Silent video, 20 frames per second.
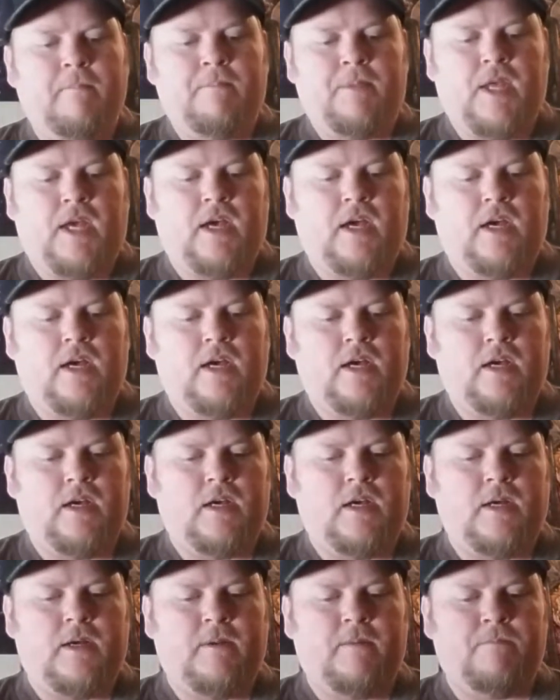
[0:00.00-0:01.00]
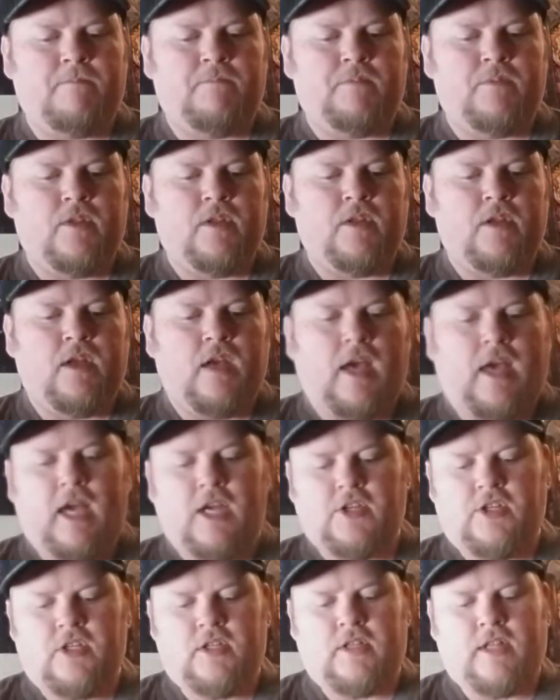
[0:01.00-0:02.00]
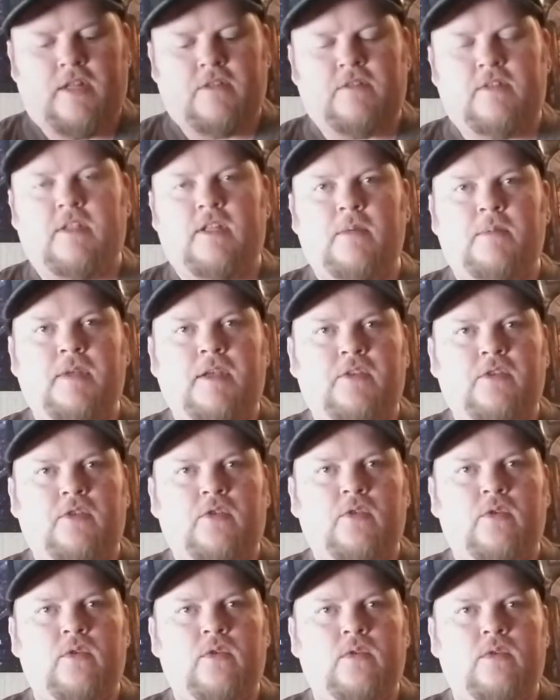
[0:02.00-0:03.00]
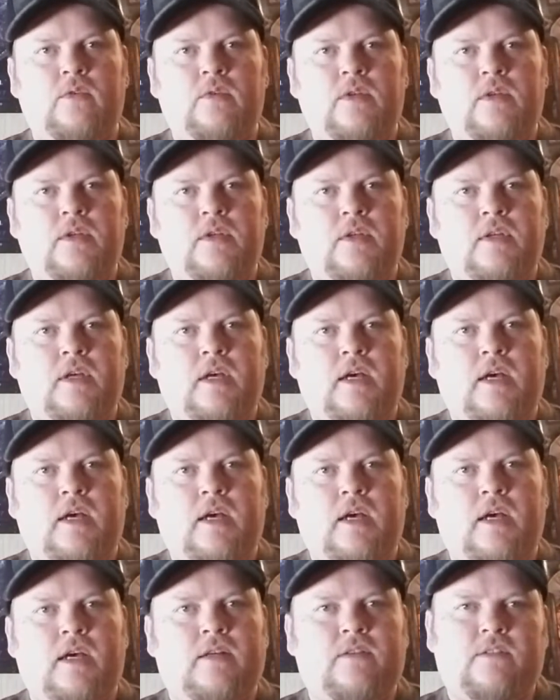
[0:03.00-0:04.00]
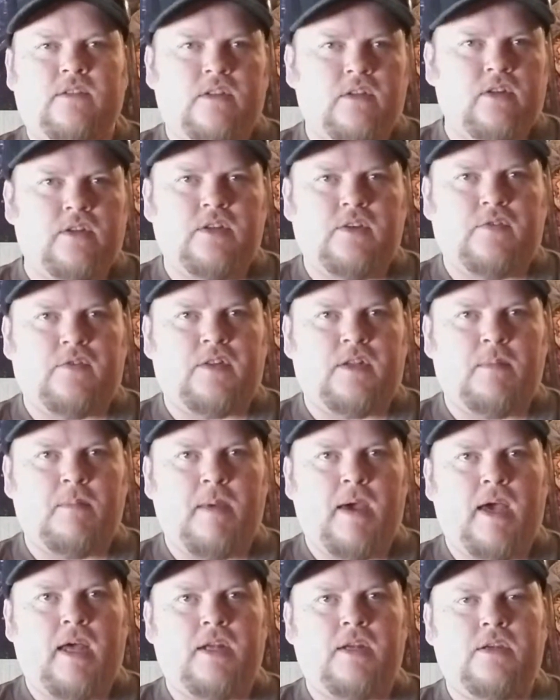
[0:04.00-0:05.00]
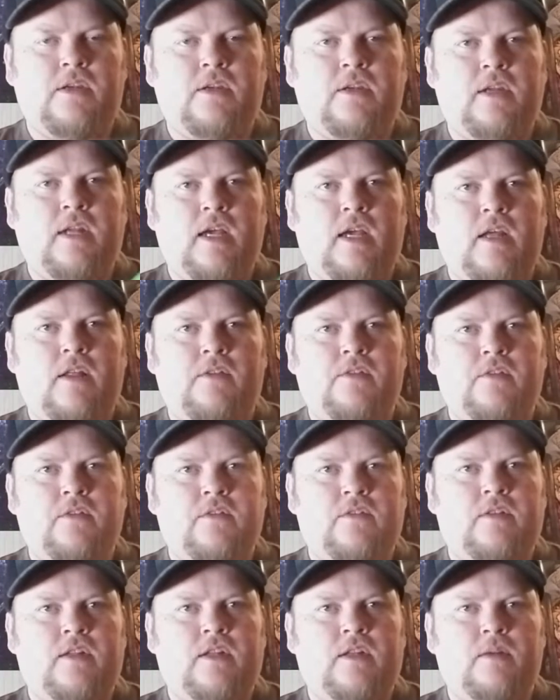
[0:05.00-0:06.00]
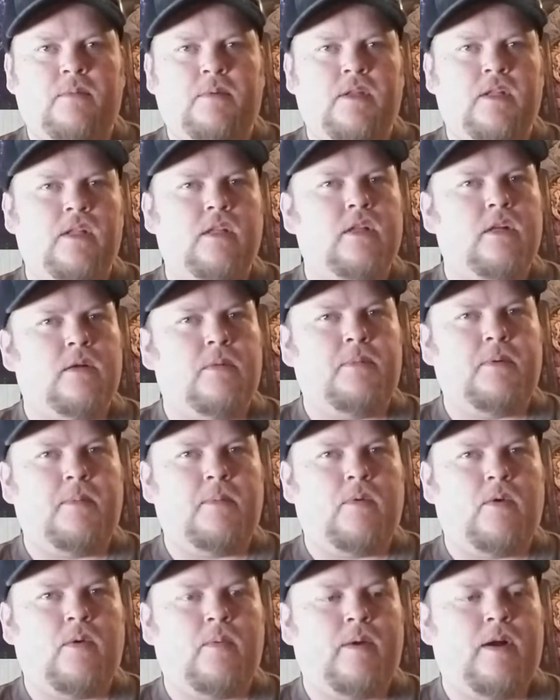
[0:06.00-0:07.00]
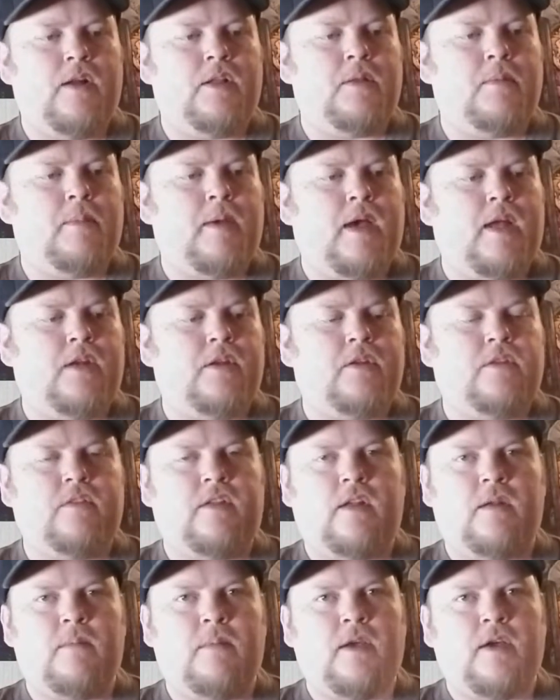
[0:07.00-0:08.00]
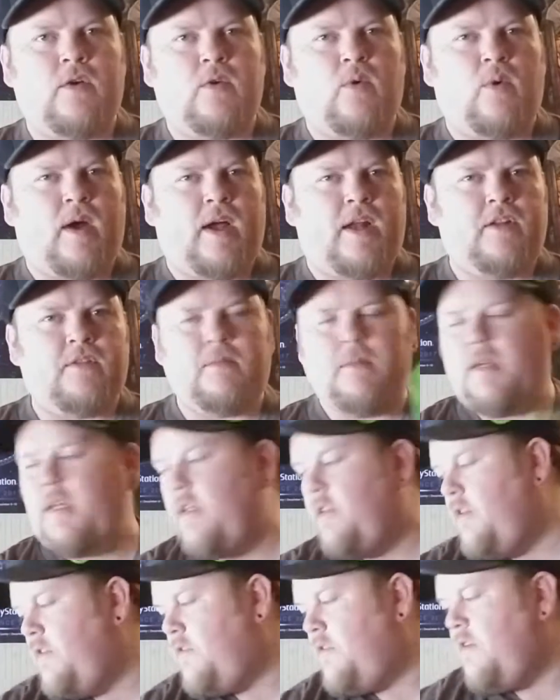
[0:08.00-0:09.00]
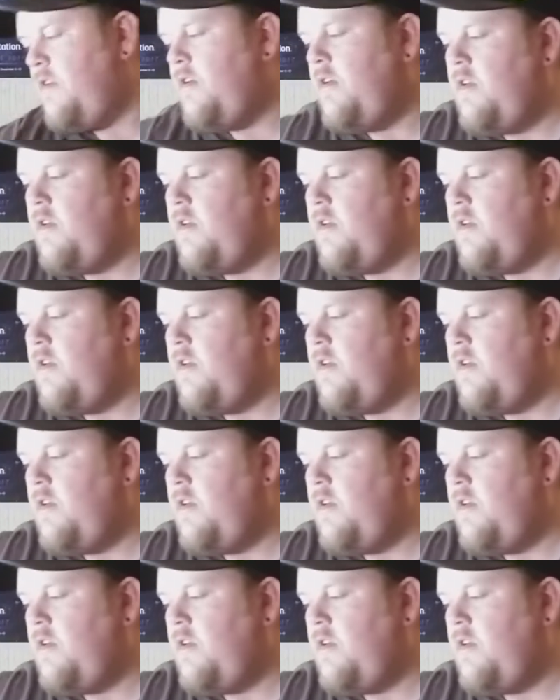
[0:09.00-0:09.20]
Actually, the NCAAs are cool because they're a little different than Madden, and these tend to be a little bit more rare than Madden because they didn't make quite as many of these.